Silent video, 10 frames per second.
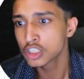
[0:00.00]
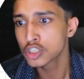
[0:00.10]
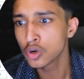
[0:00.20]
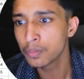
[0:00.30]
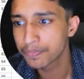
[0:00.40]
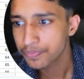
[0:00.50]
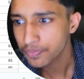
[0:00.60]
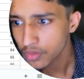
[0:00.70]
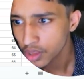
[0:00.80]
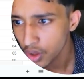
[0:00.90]
So
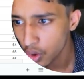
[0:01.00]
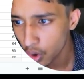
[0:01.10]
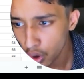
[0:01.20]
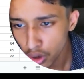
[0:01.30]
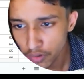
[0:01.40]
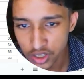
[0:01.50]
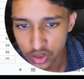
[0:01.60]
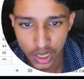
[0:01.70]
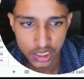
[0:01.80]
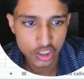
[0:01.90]
all of
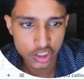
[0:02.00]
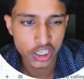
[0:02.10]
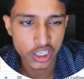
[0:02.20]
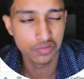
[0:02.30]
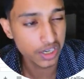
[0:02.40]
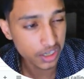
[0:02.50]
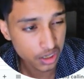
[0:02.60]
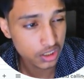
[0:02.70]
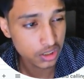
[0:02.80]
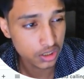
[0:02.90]
the tracking sheet is
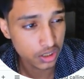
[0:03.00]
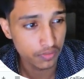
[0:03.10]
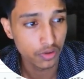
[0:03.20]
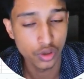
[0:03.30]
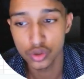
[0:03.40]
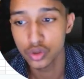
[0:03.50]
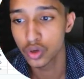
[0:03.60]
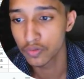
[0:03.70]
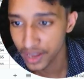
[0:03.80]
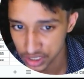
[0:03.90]
very necessary for you to
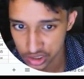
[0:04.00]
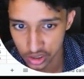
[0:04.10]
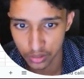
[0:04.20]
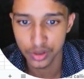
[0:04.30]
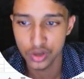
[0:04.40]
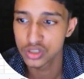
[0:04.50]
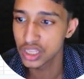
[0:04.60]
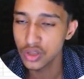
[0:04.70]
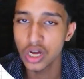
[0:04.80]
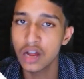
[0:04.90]
grow faster, because
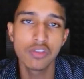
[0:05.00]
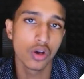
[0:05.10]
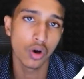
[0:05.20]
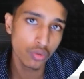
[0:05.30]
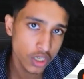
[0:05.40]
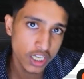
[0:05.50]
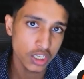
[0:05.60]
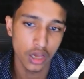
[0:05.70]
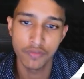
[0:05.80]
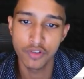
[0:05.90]
then you have the whole
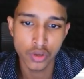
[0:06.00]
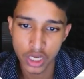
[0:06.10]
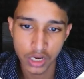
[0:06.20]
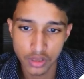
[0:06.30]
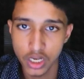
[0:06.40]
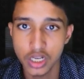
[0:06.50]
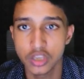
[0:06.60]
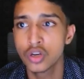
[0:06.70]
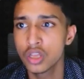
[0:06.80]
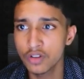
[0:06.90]
data. If you don't have the
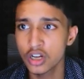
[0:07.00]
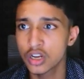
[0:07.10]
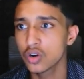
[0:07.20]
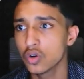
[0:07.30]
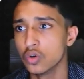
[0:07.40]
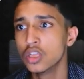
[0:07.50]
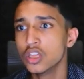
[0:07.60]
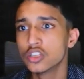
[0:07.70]
data, you're never going to grow.